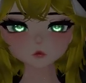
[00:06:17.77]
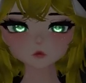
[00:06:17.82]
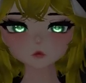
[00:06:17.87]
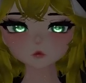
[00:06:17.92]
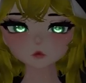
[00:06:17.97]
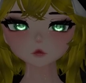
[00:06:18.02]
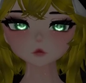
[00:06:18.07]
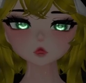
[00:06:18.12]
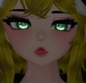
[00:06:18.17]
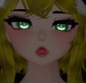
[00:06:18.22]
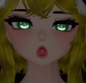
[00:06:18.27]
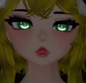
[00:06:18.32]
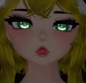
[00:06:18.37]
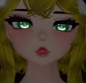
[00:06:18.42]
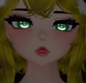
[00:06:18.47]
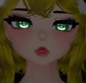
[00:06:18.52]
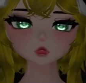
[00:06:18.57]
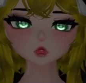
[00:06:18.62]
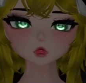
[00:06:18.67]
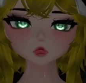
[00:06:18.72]
I really
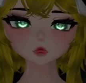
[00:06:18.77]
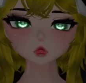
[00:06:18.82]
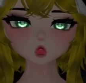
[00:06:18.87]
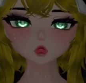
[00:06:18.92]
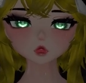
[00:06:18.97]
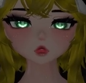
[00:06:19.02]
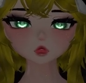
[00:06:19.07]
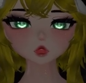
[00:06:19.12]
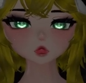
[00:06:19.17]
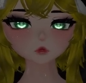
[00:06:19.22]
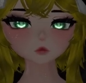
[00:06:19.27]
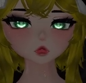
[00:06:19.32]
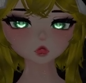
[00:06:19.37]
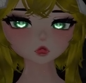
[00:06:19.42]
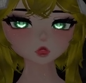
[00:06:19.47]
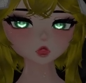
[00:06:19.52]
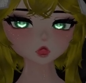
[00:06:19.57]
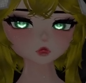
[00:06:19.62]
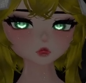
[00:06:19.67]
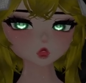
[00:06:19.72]
spend more time by
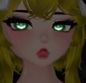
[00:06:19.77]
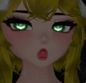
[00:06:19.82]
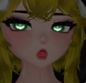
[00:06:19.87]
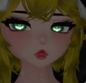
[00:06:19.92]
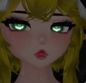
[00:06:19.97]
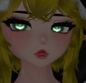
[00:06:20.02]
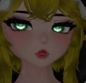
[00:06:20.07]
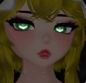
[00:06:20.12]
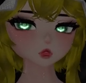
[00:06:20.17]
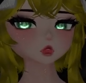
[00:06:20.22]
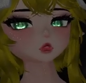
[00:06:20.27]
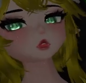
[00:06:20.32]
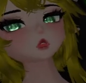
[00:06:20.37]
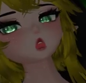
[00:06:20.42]
myself than I do